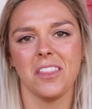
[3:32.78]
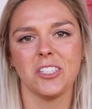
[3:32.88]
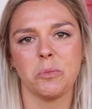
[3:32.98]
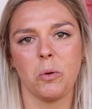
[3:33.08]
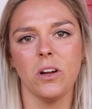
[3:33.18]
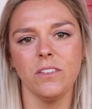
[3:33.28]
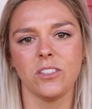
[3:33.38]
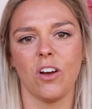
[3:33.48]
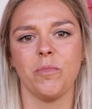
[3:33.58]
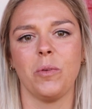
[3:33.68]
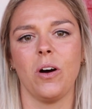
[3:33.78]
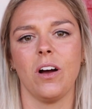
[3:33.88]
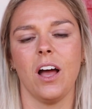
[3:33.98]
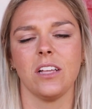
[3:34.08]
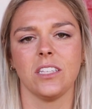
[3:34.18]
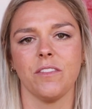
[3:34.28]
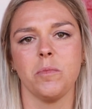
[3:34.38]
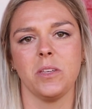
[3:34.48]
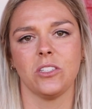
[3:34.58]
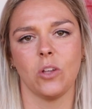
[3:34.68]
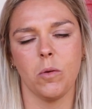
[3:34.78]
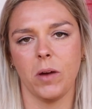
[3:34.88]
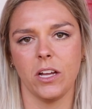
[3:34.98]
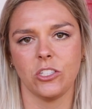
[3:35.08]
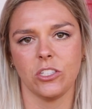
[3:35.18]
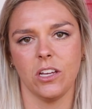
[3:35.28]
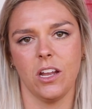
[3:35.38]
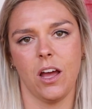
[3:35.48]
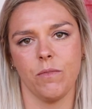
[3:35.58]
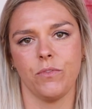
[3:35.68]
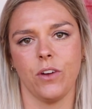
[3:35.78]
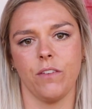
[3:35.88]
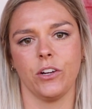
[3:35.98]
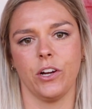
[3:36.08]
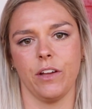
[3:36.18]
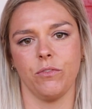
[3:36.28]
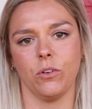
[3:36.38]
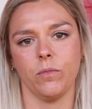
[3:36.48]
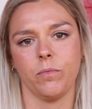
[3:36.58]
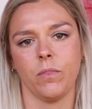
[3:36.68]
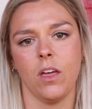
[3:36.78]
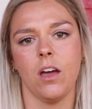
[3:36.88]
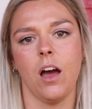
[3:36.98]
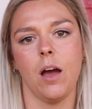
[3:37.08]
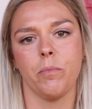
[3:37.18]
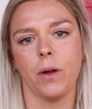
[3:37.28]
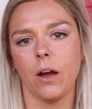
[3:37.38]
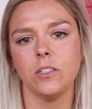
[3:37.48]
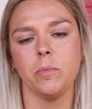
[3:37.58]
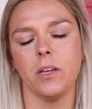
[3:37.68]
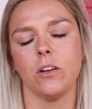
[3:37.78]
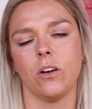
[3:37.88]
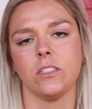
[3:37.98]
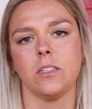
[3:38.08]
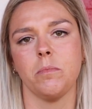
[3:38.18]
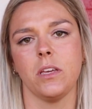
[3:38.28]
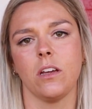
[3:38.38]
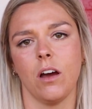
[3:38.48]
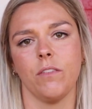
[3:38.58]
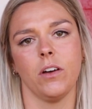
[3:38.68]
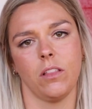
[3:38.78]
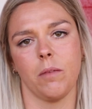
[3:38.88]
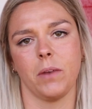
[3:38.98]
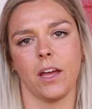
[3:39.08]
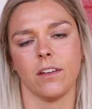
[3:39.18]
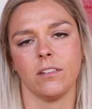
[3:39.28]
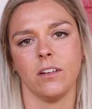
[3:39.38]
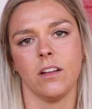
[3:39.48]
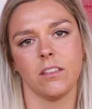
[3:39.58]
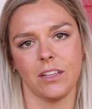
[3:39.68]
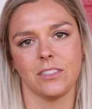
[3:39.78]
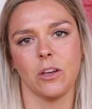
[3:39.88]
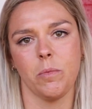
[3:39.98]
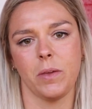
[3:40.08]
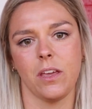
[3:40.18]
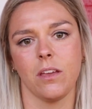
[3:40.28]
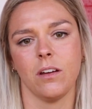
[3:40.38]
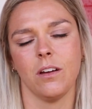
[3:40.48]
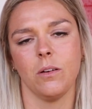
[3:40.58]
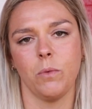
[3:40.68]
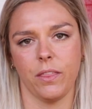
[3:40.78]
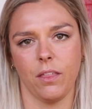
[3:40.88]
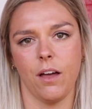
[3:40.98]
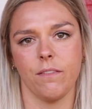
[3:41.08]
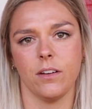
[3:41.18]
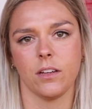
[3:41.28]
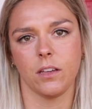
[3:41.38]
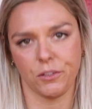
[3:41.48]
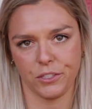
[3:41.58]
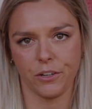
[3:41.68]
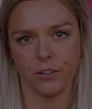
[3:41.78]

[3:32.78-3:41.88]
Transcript: The sport of softball has given me so much, and I'm forever grateful. I'm proud to be an Austin Peay Gov alumni. Let's go Peay. With love, Kelsey